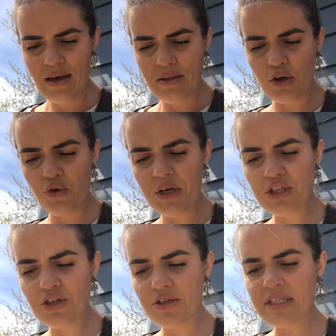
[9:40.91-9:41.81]
The
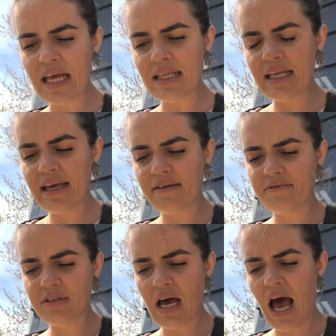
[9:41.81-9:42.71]
creatures that
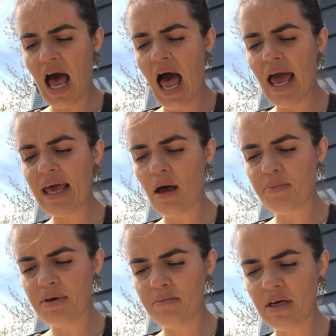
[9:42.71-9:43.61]
lived high up
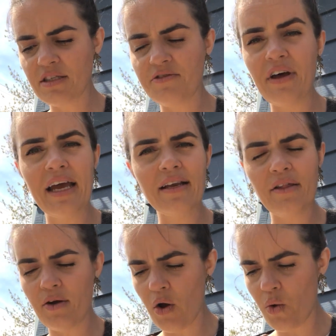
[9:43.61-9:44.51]
must find
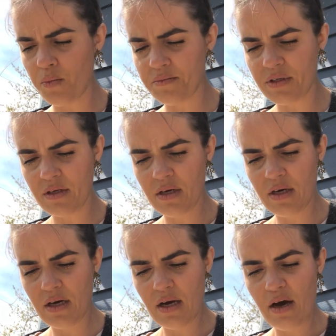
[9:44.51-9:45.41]
other homes,
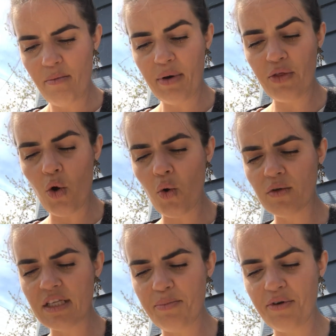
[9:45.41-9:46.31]
but
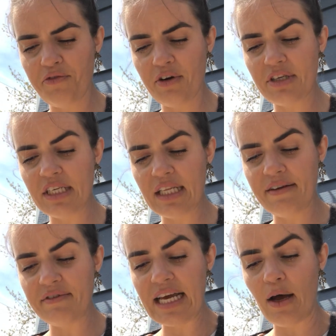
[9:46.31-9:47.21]
those that prefer to
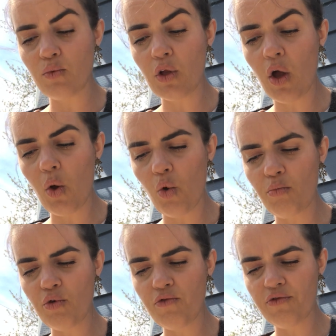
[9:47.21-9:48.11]
live down low
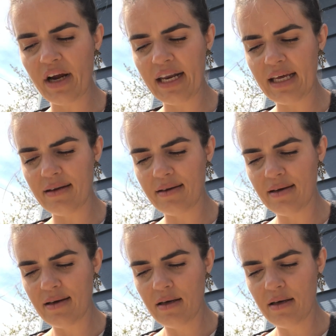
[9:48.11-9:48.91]
move right in.